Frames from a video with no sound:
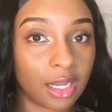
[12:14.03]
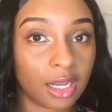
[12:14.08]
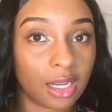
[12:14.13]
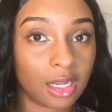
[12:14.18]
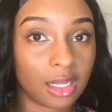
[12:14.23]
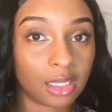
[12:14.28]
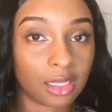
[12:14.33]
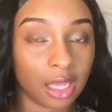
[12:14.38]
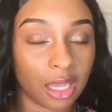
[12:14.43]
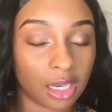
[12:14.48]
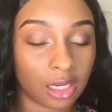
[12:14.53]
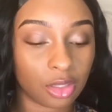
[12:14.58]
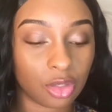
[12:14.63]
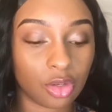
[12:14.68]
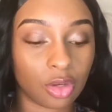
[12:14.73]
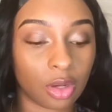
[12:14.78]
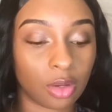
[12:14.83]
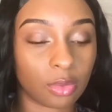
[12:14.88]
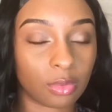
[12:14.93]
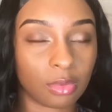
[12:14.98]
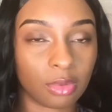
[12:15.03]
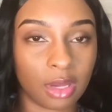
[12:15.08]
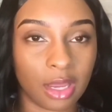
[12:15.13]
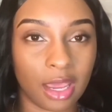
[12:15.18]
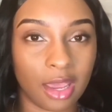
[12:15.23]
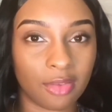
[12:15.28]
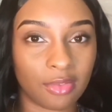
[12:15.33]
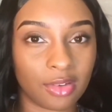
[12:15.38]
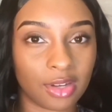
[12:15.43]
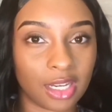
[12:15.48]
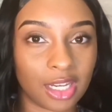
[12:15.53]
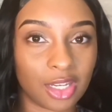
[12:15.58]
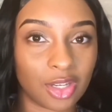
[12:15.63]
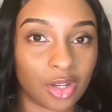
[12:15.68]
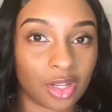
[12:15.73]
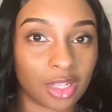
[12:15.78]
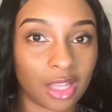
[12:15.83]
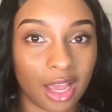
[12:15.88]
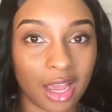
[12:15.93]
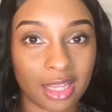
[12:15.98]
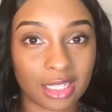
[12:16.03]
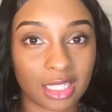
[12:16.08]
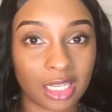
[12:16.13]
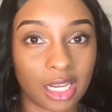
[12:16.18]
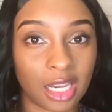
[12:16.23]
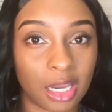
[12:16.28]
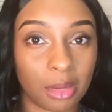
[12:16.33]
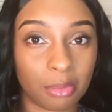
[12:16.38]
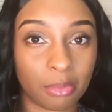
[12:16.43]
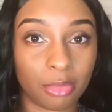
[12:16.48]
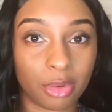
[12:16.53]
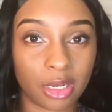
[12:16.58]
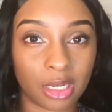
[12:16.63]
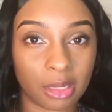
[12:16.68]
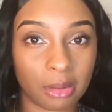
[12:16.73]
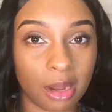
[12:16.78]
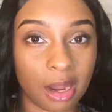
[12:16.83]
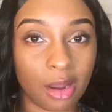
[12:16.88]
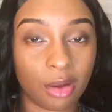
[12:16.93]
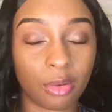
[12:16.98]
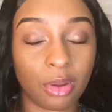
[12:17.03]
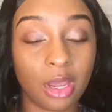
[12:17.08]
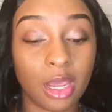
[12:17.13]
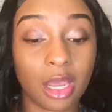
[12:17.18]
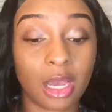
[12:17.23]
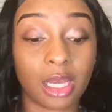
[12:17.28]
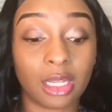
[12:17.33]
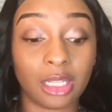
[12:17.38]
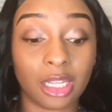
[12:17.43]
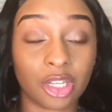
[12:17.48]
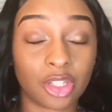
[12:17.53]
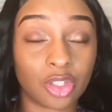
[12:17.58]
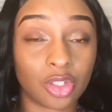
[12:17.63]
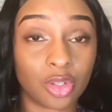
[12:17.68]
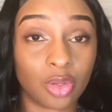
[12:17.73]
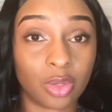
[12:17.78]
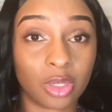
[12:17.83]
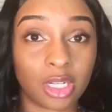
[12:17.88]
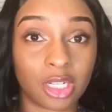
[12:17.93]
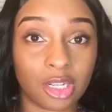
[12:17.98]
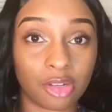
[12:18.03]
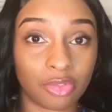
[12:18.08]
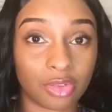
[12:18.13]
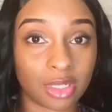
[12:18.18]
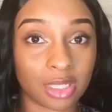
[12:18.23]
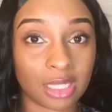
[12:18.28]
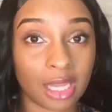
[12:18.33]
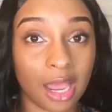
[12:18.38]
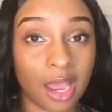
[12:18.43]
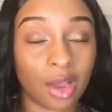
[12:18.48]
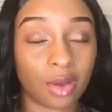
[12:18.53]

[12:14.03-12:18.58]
like, you know, having it in your closet and bringing it out, unless you're doing a different style.